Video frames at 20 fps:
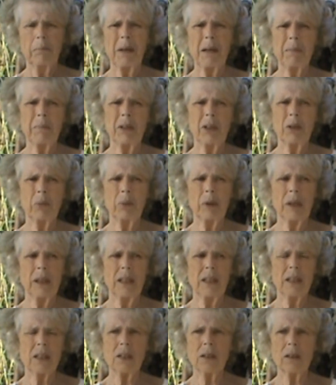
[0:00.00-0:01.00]
maybe the
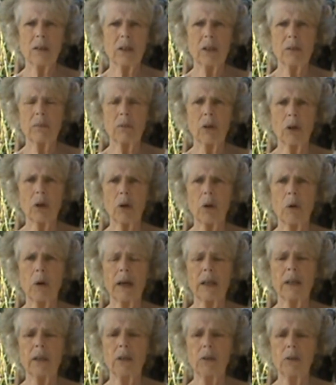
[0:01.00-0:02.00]
Wii's not
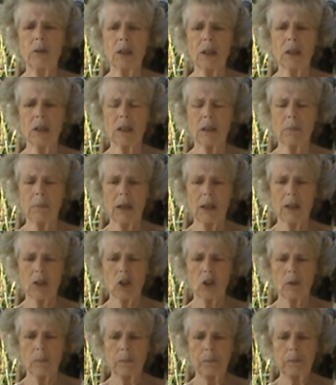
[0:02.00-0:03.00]
quite using so
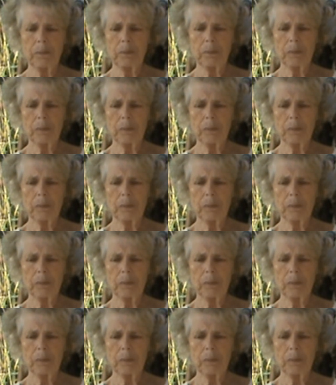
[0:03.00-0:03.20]
much.